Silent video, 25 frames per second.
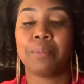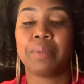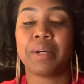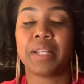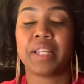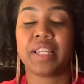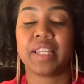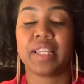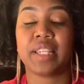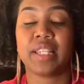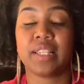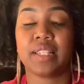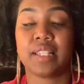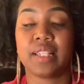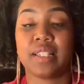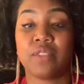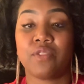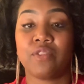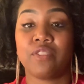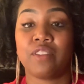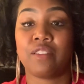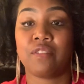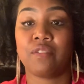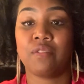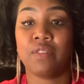but it is
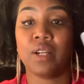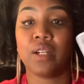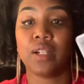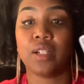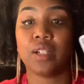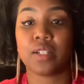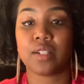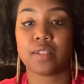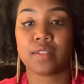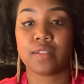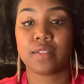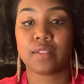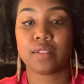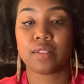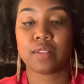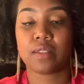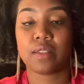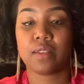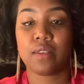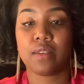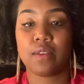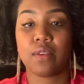reverse.